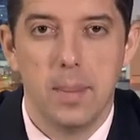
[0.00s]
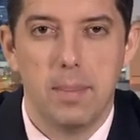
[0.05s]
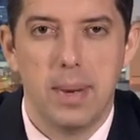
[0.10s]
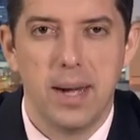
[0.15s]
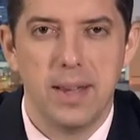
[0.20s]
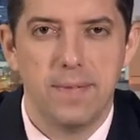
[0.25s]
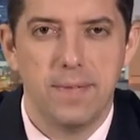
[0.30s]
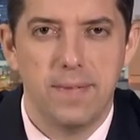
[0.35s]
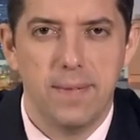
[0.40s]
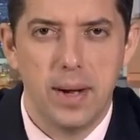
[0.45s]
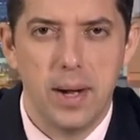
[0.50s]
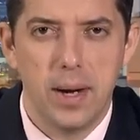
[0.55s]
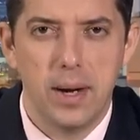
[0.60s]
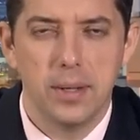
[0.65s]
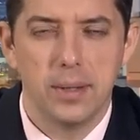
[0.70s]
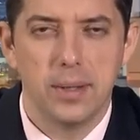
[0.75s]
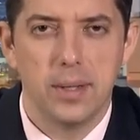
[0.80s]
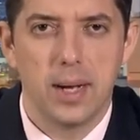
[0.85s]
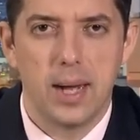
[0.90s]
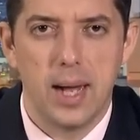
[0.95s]
by
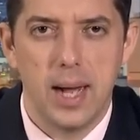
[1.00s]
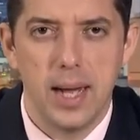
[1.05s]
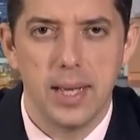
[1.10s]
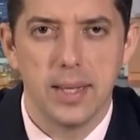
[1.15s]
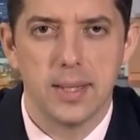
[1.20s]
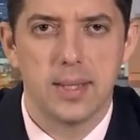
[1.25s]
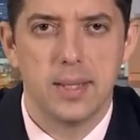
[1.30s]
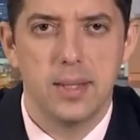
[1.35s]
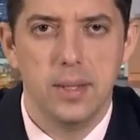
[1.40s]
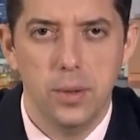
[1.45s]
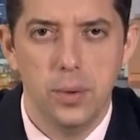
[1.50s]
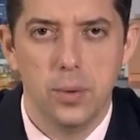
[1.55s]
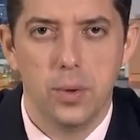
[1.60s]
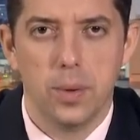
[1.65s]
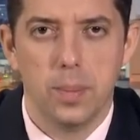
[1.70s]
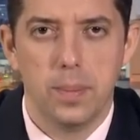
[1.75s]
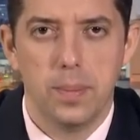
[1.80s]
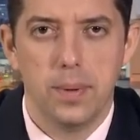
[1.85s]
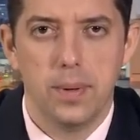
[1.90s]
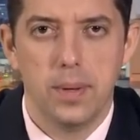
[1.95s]
far the highest in
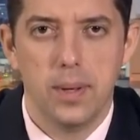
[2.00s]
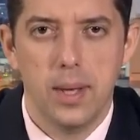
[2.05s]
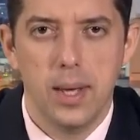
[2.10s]
Europe,